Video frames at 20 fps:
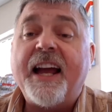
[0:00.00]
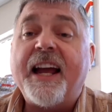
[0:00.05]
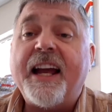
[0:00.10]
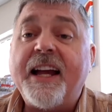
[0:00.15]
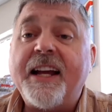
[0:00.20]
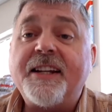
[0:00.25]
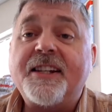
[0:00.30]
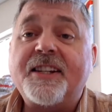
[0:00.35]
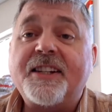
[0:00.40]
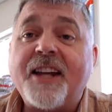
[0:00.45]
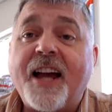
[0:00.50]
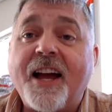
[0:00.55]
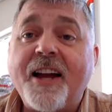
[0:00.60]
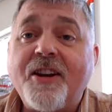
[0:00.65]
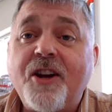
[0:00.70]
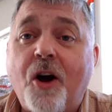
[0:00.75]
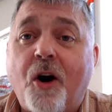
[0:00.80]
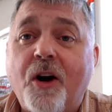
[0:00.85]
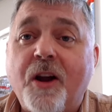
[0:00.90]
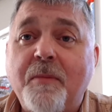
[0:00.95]
It's a
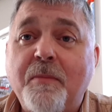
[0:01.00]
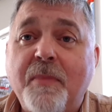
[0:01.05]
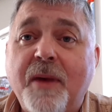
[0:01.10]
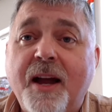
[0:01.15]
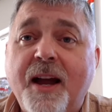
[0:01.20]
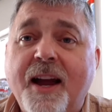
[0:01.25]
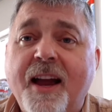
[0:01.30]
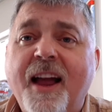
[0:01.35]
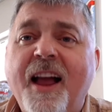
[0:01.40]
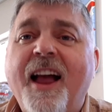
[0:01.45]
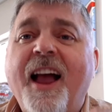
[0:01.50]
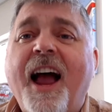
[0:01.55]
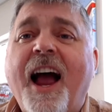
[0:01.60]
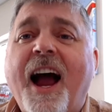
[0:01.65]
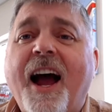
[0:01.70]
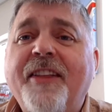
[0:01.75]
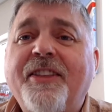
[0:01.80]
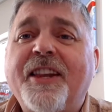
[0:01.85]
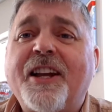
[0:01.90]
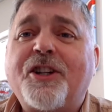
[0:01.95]
nightmare,
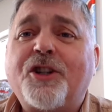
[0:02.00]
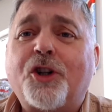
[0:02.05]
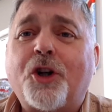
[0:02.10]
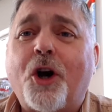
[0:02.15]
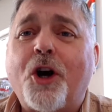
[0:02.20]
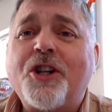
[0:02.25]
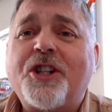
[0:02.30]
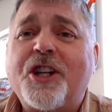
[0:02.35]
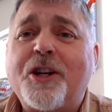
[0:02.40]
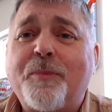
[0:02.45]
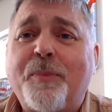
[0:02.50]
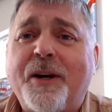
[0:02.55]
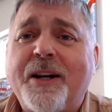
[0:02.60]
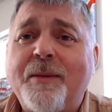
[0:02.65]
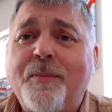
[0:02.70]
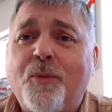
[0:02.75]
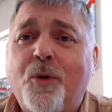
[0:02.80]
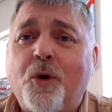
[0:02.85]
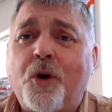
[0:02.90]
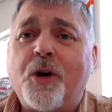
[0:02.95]
and they're trying to
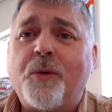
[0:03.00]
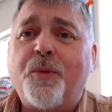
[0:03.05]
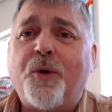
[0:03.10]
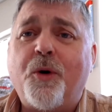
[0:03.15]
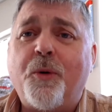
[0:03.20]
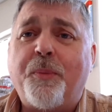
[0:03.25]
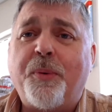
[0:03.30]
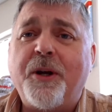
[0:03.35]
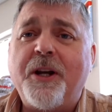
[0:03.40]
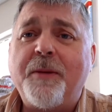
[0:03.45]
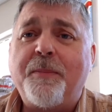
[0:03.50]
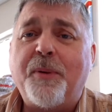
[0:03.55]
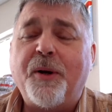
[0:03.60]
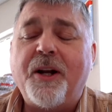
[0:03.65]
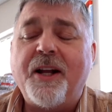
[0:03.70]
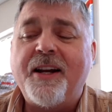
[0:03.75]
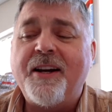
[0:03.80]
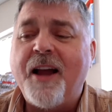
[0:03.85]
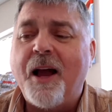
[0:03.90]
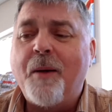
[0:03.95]
bring more and more
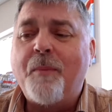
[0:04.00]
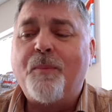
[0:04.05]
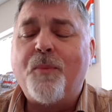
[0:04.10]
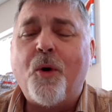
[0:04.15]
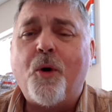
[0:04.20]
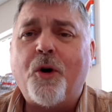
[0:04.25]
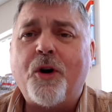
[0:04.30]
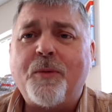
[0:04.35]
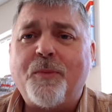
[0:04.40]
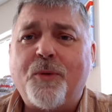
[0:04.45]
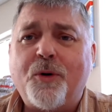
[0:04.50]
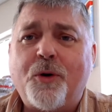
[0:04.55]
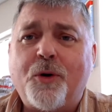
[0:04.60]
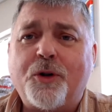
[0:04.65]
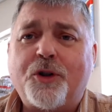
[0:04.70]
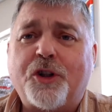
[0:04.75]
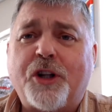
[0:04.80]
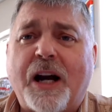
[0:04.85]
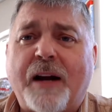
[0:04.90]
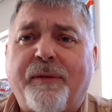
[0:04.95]
people in, more and more
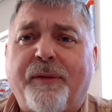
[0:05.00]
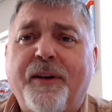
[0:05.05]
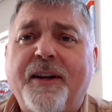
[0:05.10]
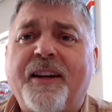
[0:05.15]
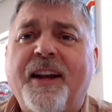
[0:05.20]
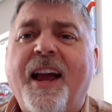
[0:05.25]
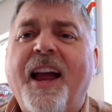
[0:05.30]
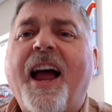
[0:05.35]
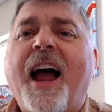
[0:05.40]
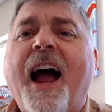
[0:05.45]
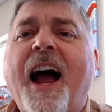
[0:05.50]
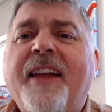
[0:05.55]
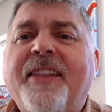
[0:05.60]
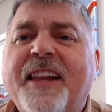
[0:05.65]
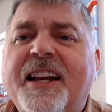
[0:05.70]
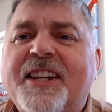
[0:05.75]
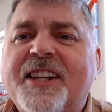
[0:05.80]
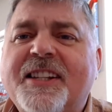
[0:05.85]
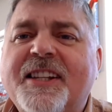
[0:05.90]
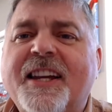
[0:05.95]
traffic, and
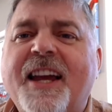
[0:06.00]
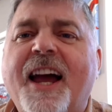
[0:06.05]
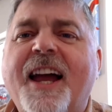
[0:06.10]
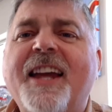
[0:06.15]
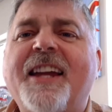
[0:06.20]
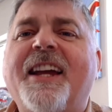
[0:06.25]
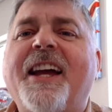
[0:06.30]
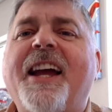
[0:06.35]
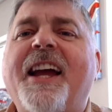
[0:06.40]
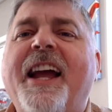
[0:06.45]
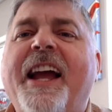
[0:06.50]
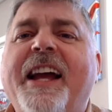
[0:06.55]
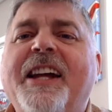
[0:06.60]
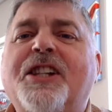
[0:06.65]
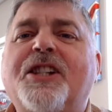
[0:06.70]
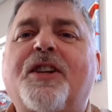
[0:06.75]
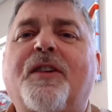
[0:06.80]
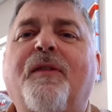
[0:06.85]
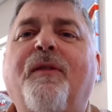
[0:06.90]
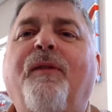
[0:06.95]
they say
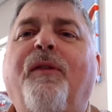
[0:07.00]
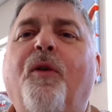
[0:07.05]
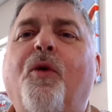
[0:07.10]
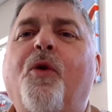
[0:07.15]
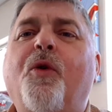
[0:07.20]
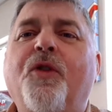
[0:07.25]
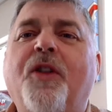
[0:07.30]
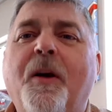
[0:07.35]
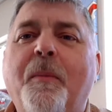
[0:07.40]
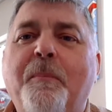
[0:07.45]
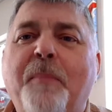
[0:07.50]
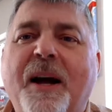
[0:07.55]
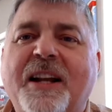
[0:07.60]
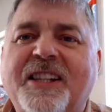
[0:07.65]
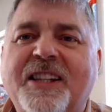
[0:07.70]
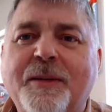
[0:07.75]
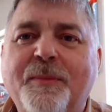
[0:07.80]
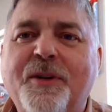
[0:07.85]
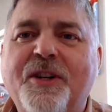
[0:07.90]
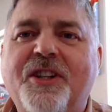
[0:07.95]
it's for the
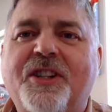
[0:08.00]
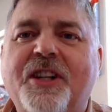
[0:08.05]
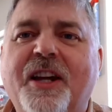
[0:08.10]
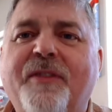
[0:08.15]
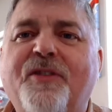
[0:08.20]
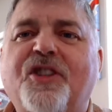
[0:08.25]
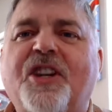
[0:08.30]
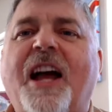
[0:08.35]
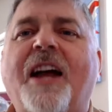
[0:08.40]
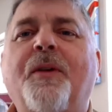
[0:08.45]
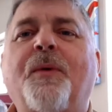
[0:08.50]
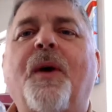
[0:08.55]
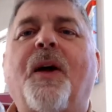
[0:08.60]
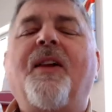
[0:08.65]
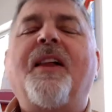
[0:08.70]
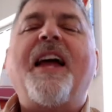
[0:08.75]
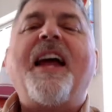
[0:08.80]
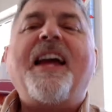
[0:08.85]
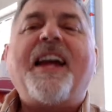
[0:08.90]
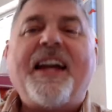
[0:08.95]
betterment of
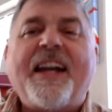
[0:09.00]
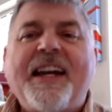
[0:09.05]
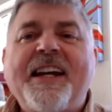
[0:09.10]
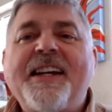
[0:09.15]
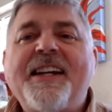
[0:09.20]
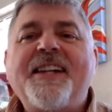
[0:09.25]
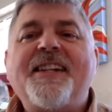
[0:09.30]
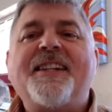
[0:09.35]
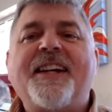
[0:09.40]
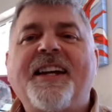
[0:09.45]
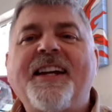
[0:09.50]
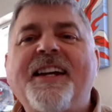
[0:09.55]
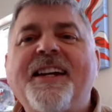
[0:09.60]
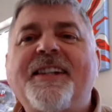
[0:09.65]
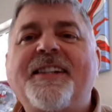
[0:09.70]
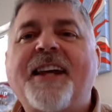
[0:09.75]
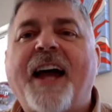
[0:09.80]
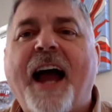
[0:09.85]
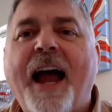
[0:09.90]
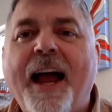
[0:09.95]
Sandwell. Is
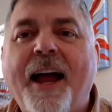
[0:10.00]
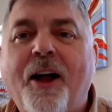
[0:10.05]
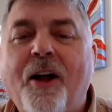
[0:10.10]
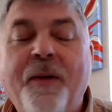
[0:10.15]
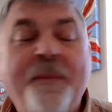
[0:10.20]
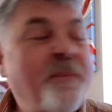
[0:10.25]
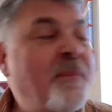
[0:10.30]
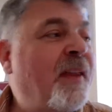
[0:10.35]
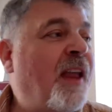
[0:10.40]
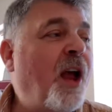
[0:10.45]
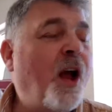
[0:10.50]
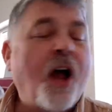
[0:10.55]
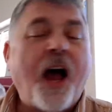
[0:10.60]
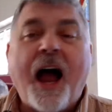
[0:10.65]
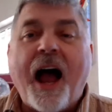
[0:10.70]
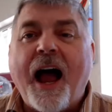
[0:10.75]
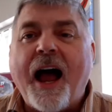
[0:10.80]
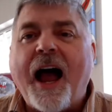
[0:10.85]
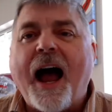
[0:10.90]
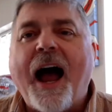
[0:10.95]
it hell?
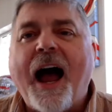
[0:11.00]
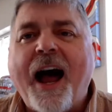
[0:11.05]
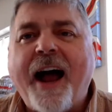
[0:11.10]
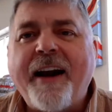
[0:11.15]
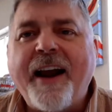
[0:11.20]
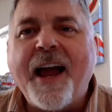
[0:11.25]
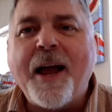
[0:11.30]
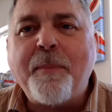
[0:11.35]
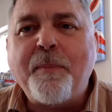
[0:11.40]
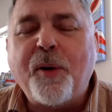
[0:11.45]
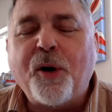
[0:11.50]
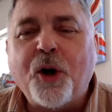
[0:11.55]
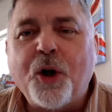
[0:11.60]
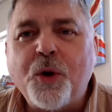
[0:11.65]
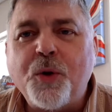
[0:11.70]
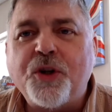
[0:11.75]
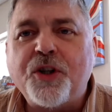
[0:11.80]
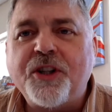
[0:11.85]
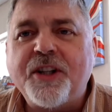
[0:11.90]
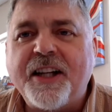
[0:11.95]
Our air
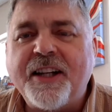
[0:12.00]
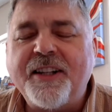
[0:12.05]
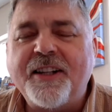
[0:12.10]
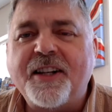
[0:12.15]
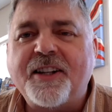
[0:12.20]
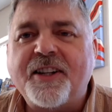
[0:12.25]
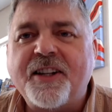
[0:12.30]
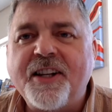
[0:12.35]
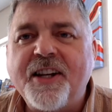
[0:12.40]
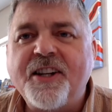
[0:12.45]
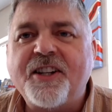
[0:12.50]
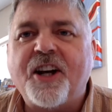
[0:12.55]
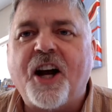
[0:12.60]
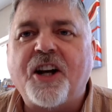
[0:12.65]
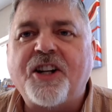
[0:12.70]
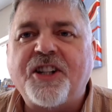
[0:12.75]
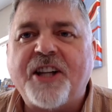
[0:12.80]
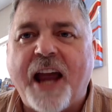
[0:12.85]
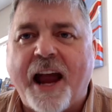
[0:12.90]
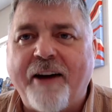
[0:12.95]
pollution indices are
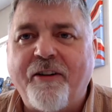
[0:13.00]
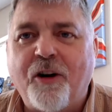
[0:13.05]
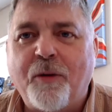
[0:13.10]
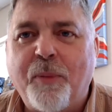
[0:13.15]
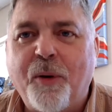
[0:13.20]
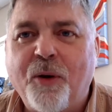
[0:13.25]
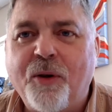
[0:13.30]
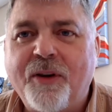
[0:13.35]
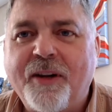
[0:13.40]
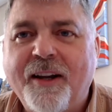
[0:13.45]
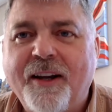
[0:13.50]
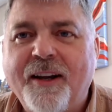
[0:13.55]
terrible.